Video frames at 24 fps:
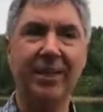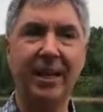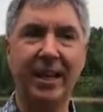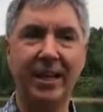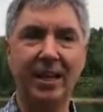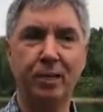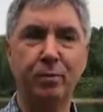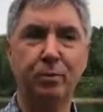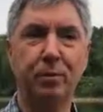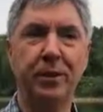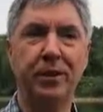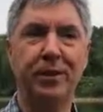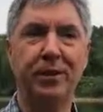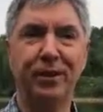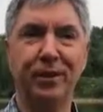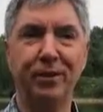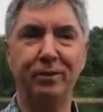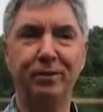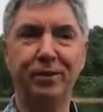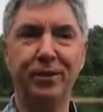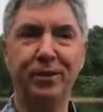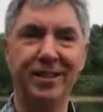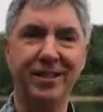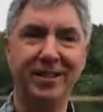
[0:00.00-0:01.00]
And that's where the
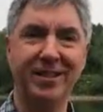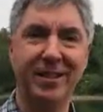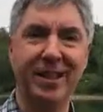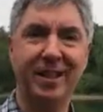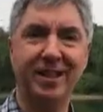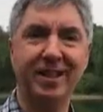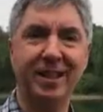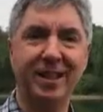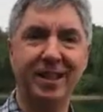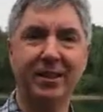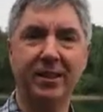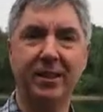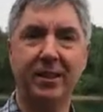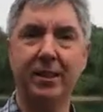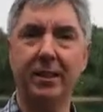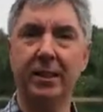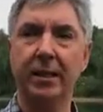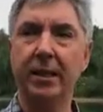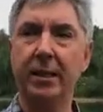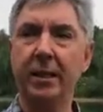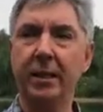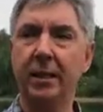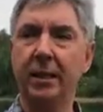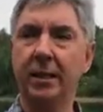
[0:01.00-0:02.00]
difference is. I think that
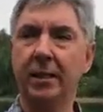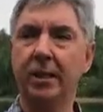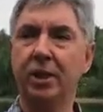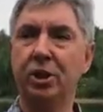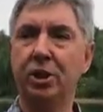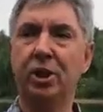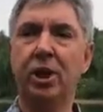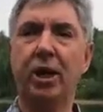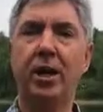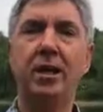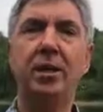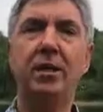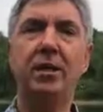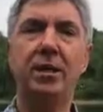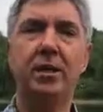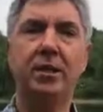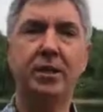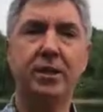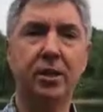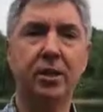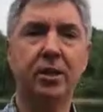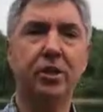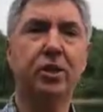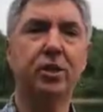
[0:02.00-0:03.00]
the
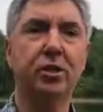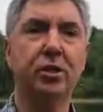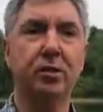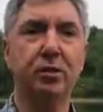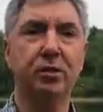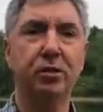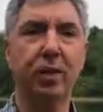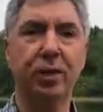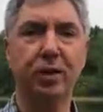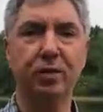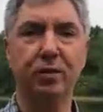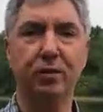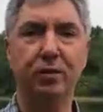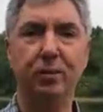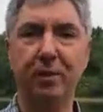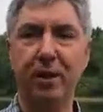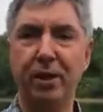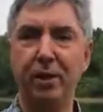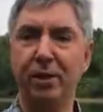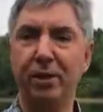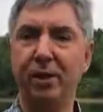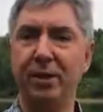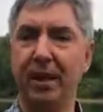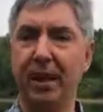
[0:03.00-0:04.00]
Chinese digital
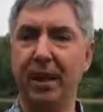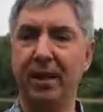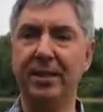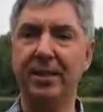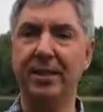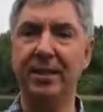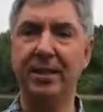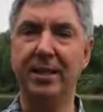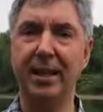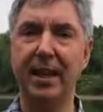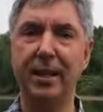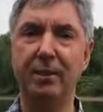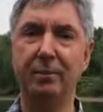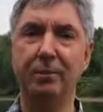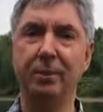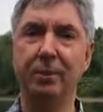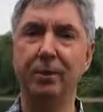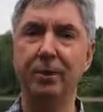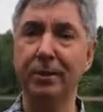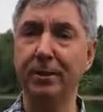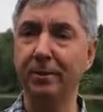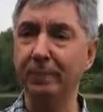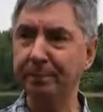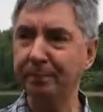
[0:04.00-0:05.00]
transformation has
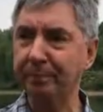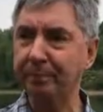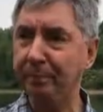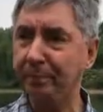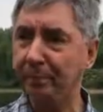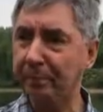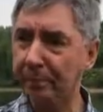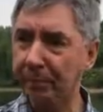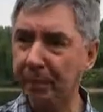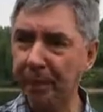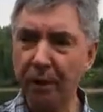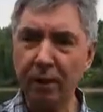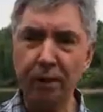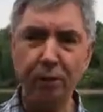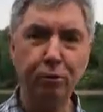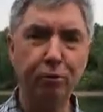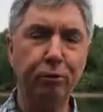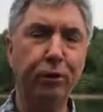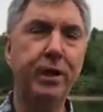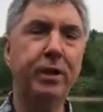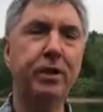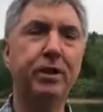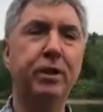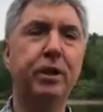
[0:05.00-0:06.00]
enabled
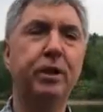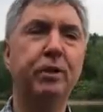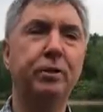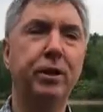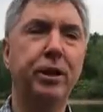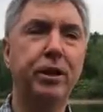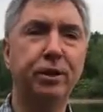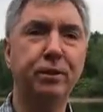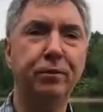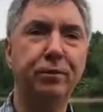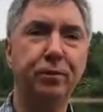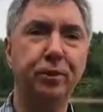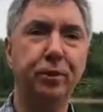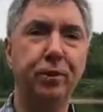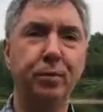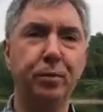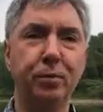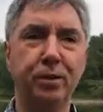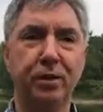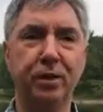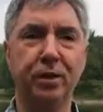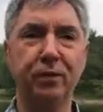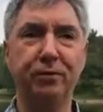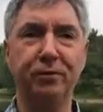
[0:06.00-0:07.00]
greater
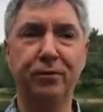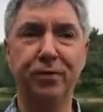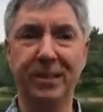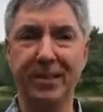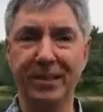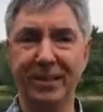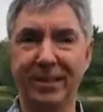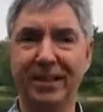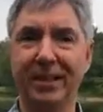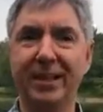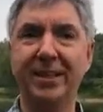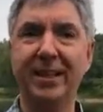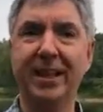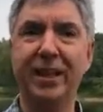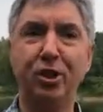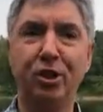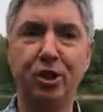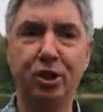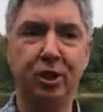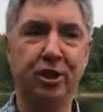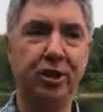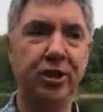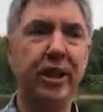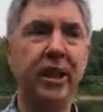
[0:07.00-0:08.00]
forms of
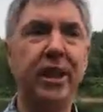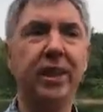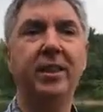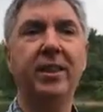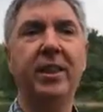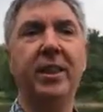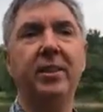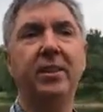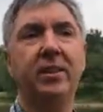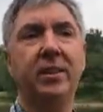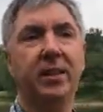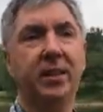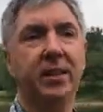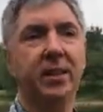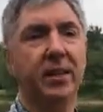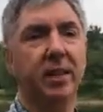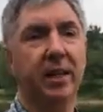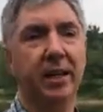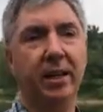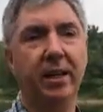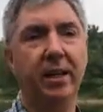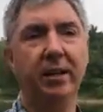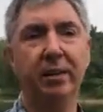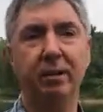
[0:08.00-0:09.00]
facilitation than
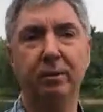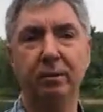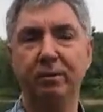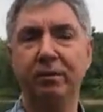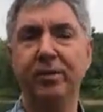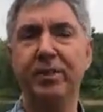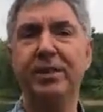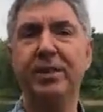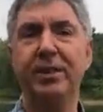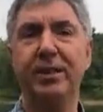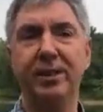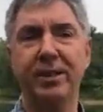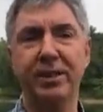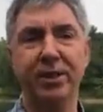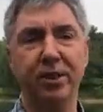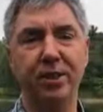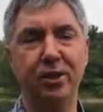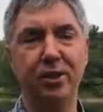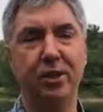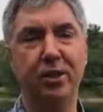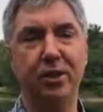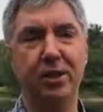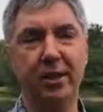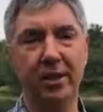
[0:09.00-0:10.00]
the
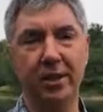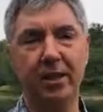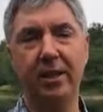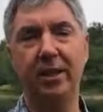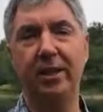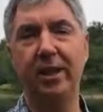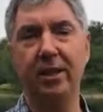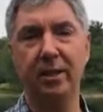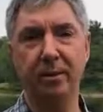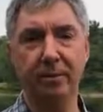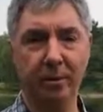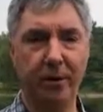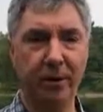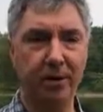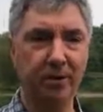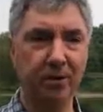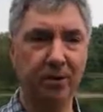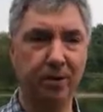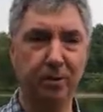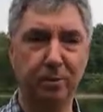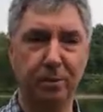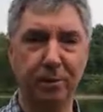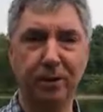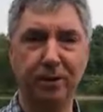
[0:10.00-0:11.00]
facilitation in other
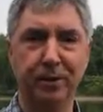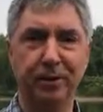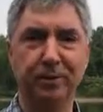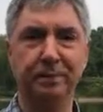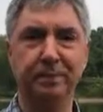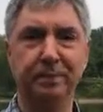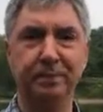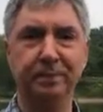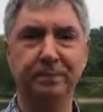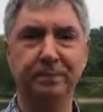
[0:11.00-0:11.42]
parts of the world.